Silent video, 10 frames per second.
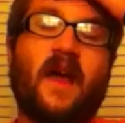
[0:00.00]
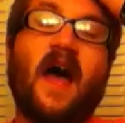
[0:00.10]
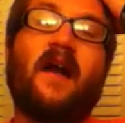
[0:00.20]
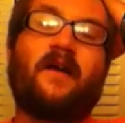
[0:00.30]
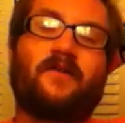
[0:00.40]
the
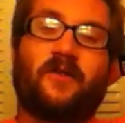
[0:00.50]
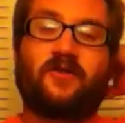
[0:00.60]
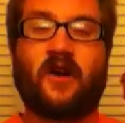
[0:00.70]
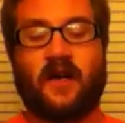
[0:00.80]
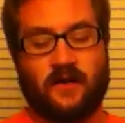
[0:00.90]
attic to
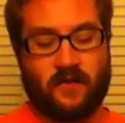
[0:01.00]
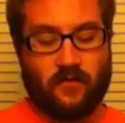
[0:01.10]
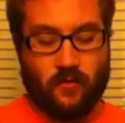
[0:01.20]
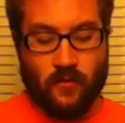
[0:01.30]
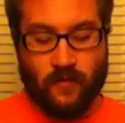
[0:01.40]
try and get to
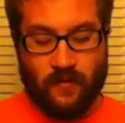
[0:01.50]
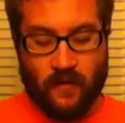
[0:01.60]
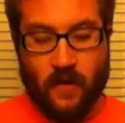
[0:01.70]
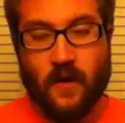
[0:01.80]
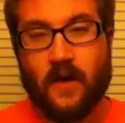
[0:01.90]
the
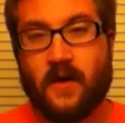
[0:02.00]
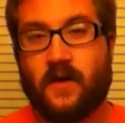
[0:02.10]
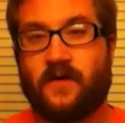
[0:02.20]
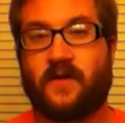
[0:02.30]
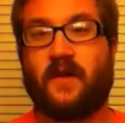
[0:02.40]
roof,
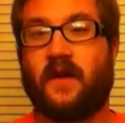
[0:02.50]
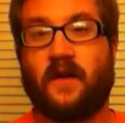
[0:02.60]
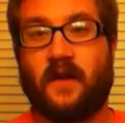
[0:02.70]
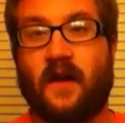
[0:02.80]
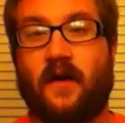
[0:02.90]
so they can
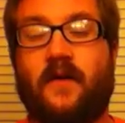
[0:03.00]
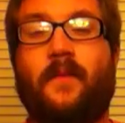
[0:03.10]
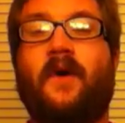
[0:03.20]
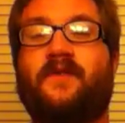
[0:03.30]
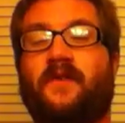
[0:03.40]
get the hell out of there.
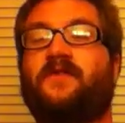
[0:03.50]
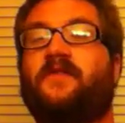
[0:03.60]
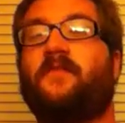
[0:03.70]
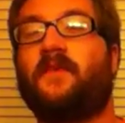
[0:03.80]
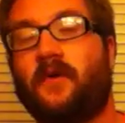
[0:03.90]
Because
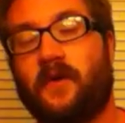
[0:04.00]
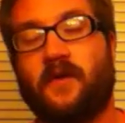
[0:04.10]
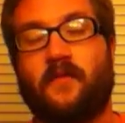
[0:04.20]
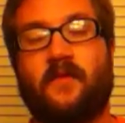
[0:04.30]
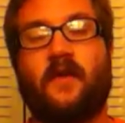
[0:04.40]
also the building,
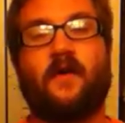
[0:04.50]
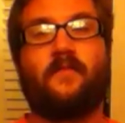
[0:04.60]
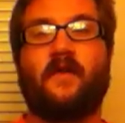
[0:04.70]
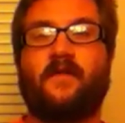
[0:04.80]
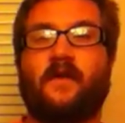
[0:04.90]

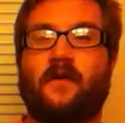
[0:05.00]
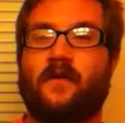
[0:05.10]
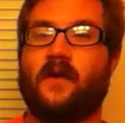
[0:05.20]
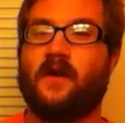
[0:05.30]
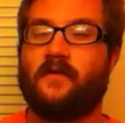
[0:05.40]
and the
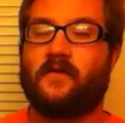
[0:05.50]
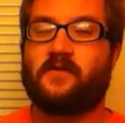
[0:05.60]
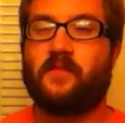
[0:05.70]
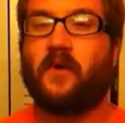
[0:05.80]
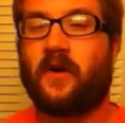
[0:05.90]

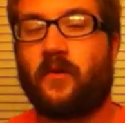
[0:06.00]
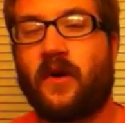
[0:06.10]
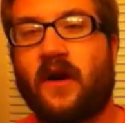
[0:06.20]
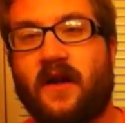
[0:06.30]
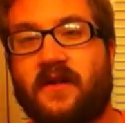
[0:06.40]
first building and
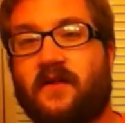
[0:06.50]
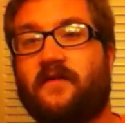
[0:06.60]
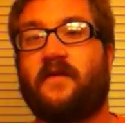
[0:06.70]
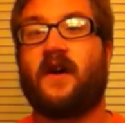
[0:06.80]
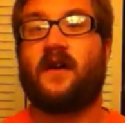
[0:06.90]
whatnot, it's on
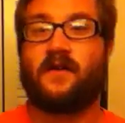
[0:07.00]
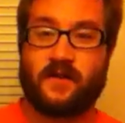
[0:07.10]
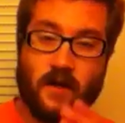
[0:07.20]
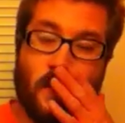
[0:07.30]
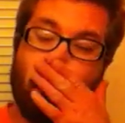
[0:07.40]
fire.
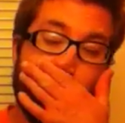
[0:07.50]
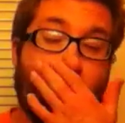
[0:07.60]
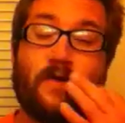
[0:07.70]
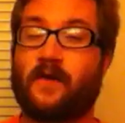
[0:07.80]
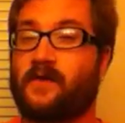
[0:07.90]
So
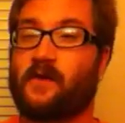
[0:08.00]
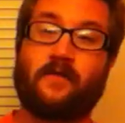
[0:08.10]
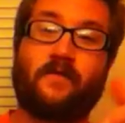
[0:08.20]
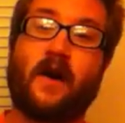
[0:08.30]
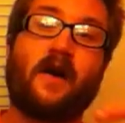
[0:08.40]
everything's
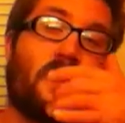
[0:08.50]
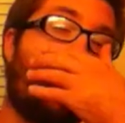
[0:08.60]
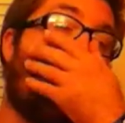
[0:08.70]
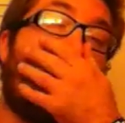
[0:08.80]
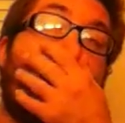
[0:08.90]
on fire
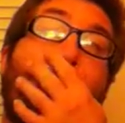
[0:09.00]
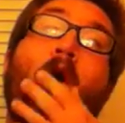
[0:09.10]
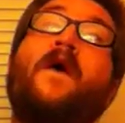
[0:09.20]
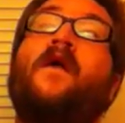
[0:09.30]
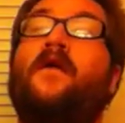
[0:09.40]
now.
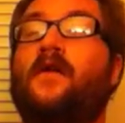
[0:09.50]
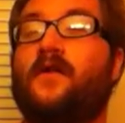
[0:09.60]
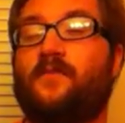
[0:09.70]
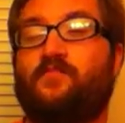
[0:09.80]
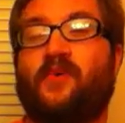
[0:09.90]

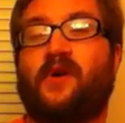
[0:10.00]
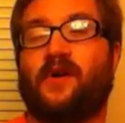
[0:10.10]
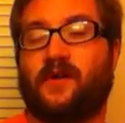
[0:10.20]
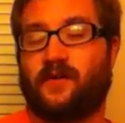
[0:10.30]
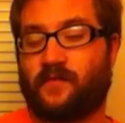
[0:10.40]

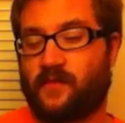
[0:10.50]
But